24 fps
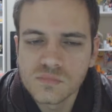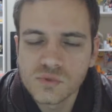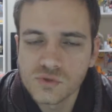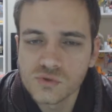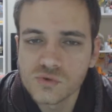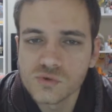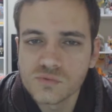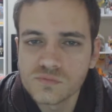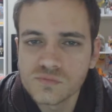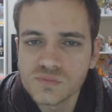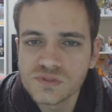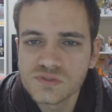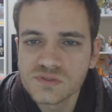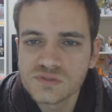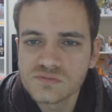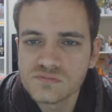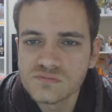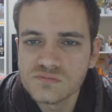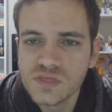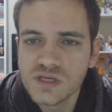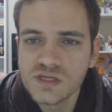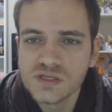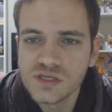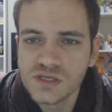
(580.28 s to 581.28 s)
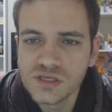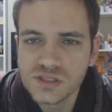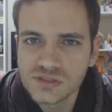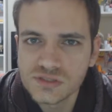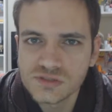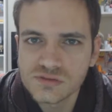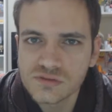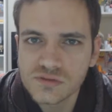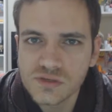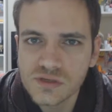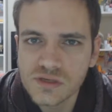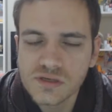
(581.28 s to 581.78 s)
groups in
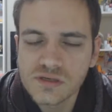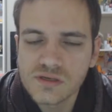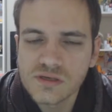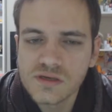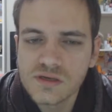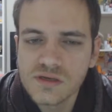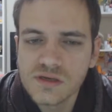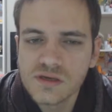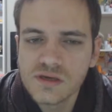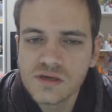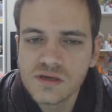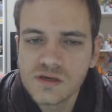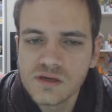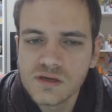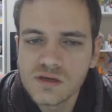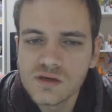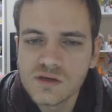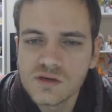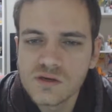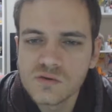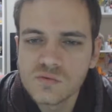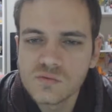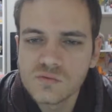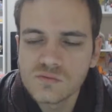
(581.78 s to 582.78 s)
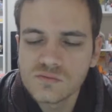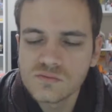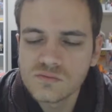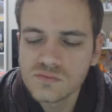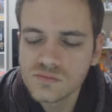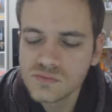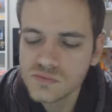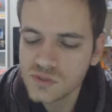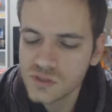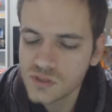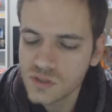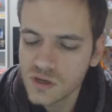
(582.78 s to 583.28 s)
history,
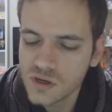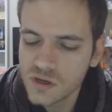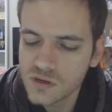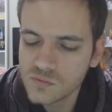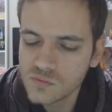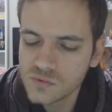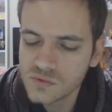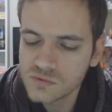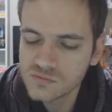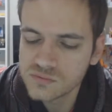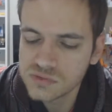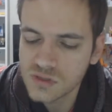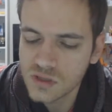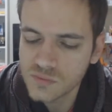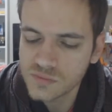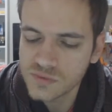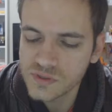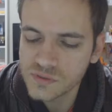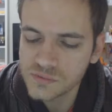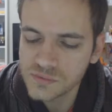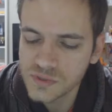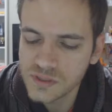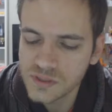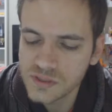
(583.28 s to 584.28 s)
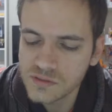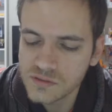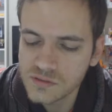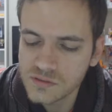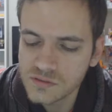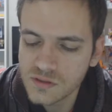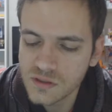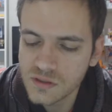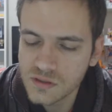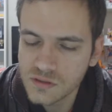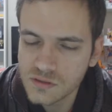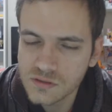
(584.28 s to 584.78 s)
it would probably
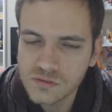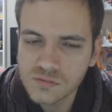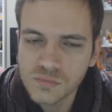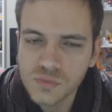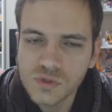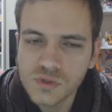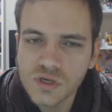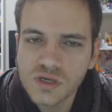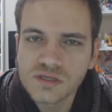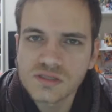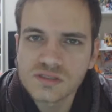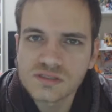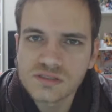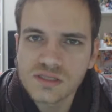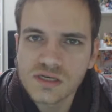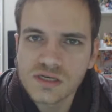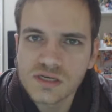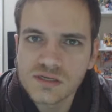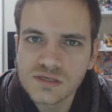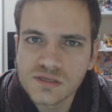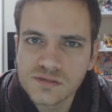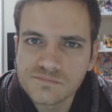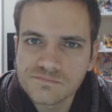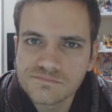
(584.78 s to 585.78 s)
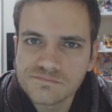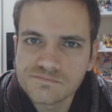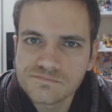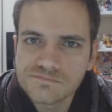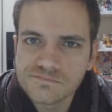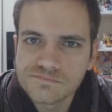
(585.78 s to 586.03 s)
be a little more understanding.